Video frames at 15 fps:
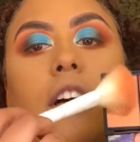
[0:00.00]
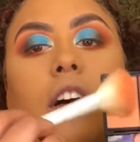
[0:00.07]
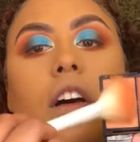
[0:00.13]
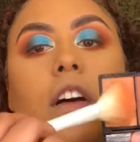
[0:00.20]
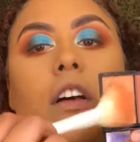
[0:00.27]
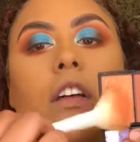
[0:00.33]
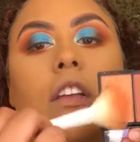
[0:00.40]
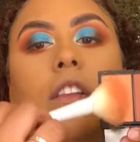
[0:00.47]

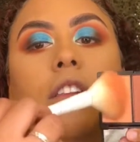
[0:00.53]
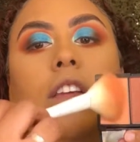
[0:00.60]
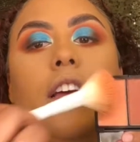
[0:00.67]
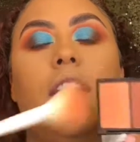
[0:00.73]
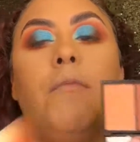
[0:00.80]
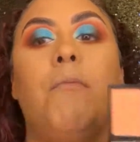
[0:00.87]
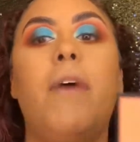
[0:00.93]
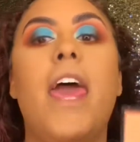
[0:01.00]
Ugh,
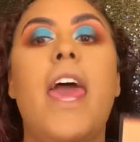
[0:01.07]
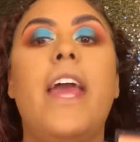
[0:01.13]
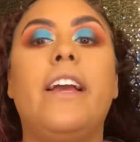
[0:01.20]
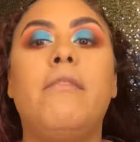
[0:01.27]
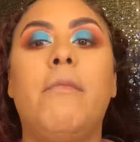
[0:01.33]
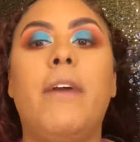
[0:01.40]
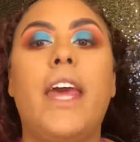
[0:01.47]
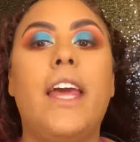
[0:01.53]

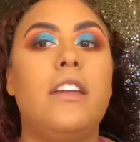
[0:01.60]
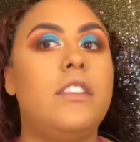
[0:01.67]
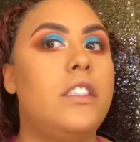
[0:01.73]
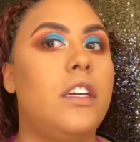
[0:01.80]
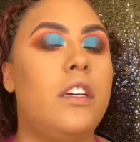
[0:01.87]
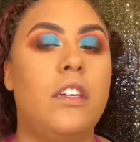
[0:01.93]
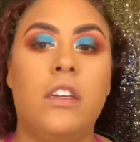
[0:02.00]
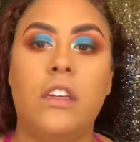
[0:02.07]
pigment.